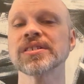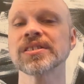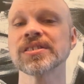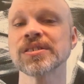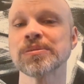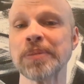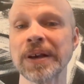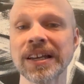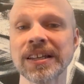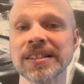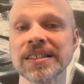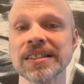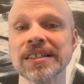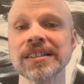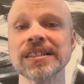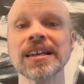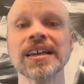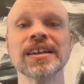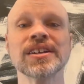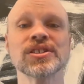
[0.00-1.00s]

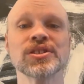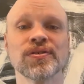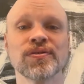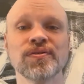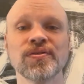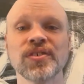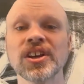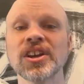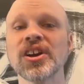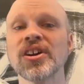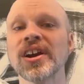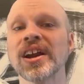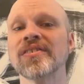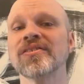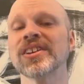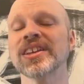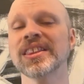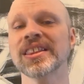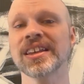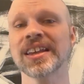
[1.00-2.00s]
expected to figure
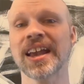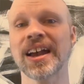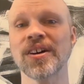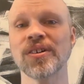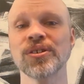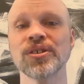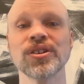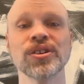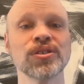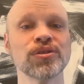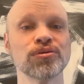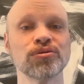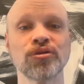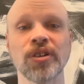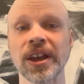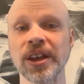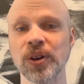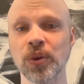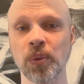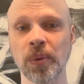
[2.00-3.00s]
everything out
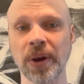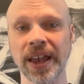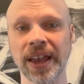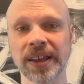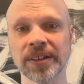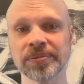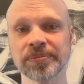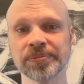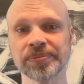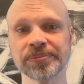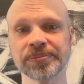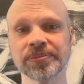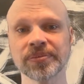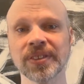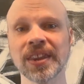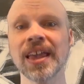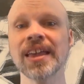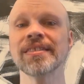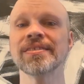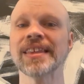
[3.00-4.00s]
right away.
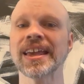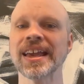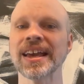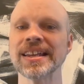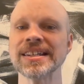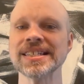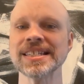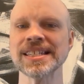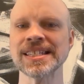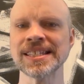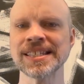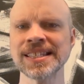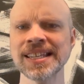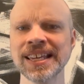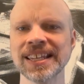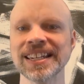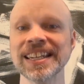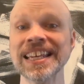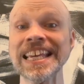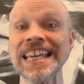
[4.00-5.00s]
They had to
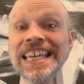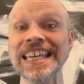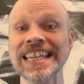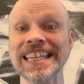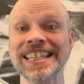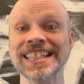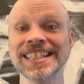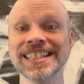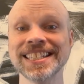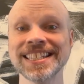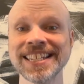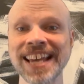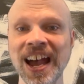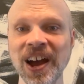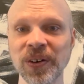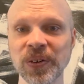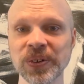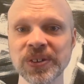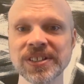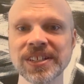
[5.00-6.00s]
sit in
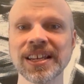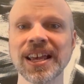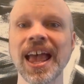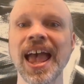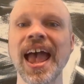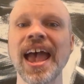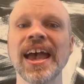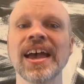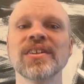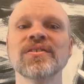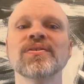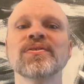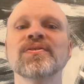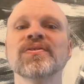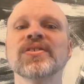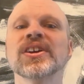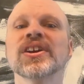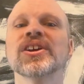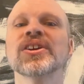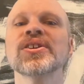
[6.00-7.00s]
doubt and
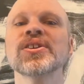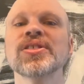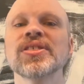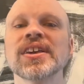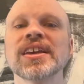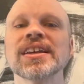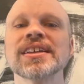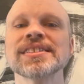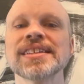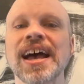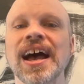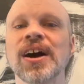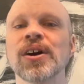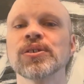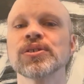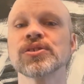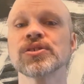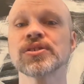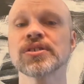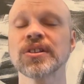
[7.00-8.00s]
figure things
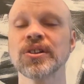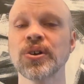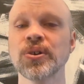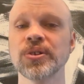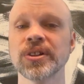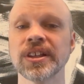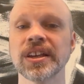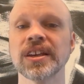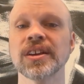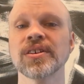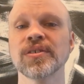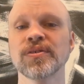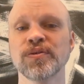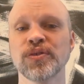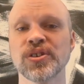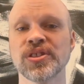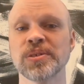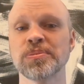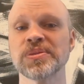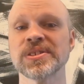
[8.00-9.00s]
out slowly
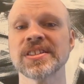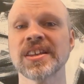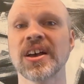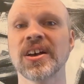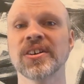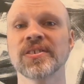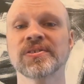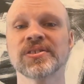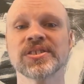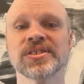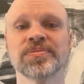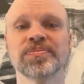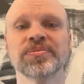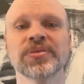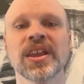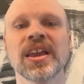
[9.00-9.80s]
for themselves.